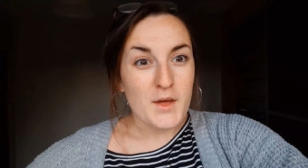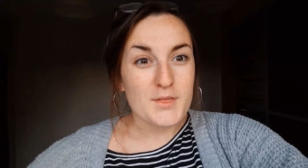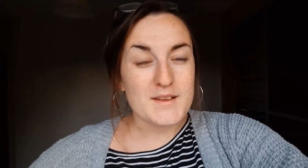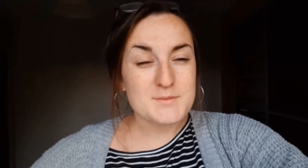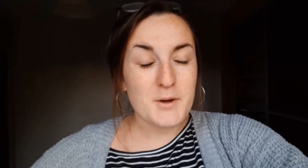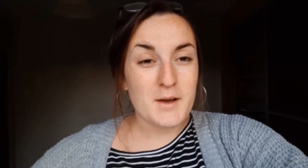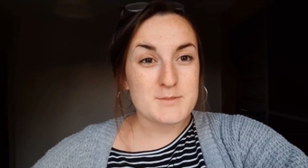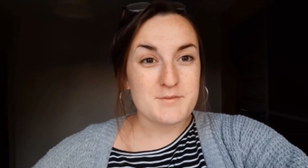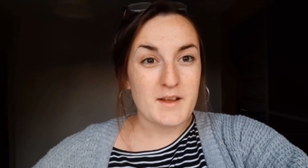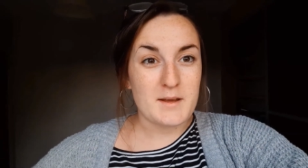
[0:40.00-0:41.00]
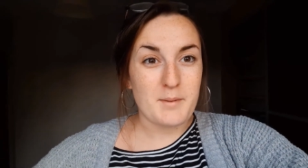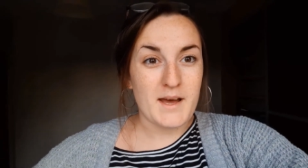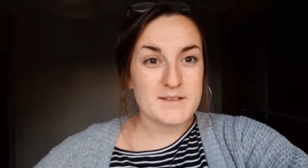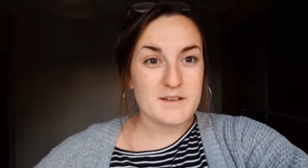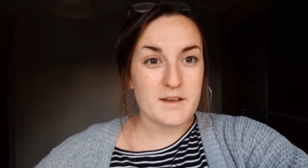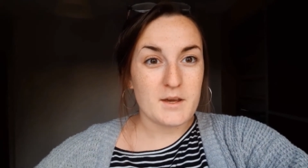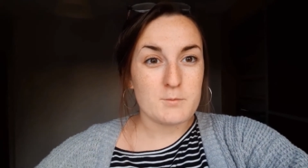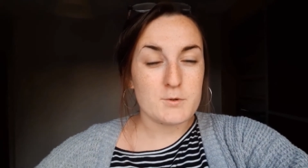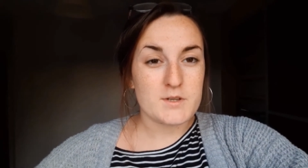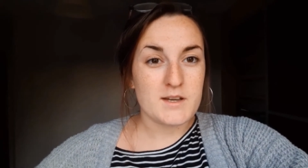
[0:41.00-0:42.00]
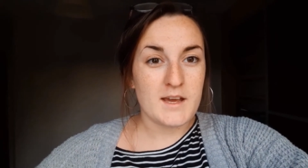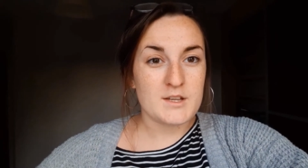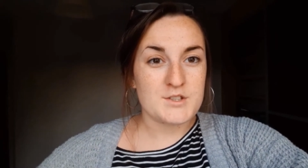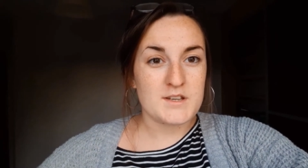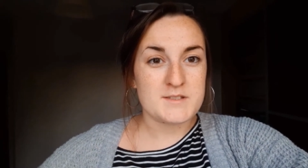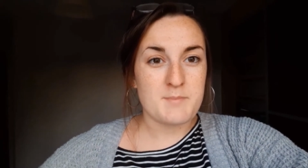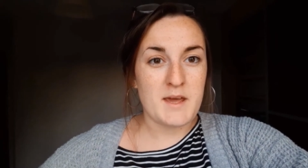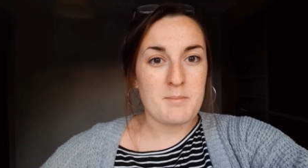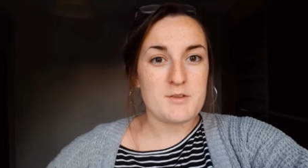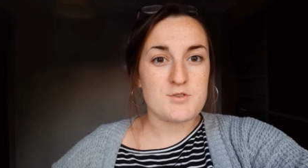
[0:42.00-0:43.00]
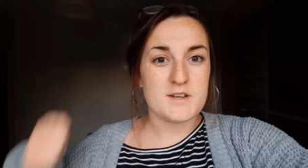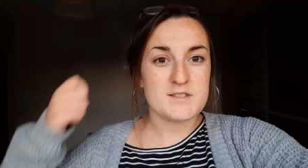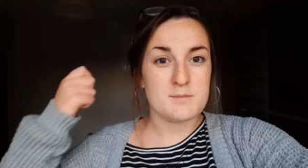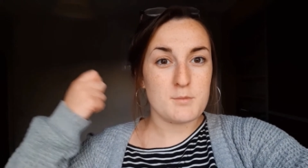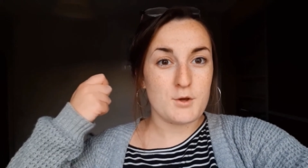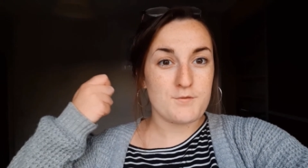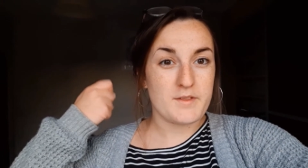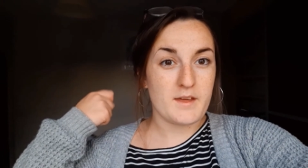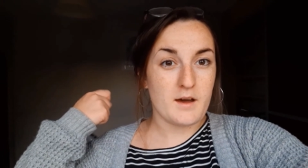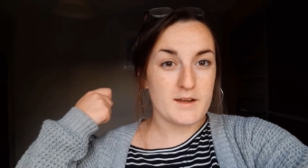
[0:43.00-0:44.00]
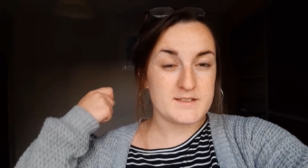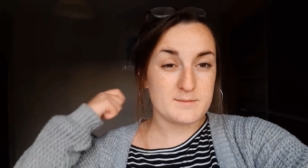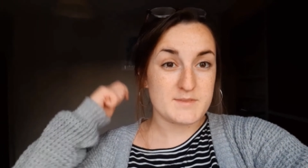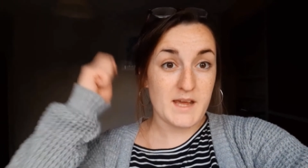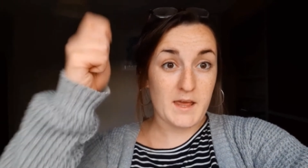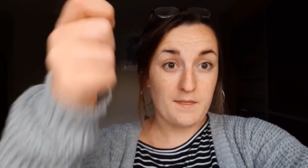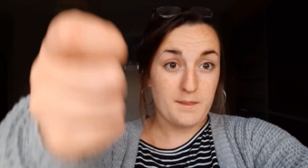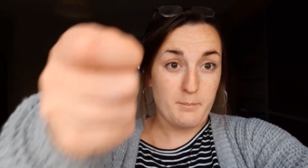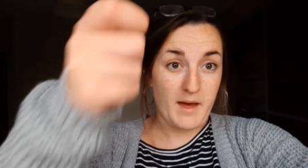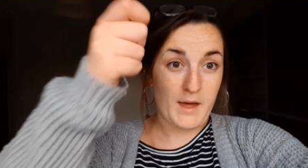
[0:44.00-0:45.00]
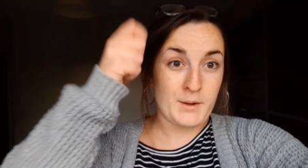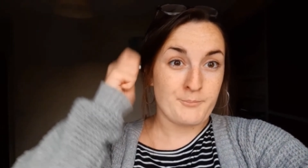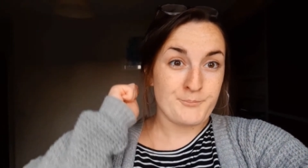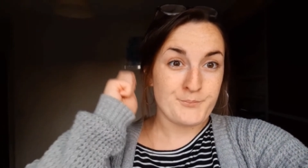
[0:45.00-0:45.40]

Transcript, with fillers: This will help develop hand-eye coordination as baby tries to move the item to hit the pan.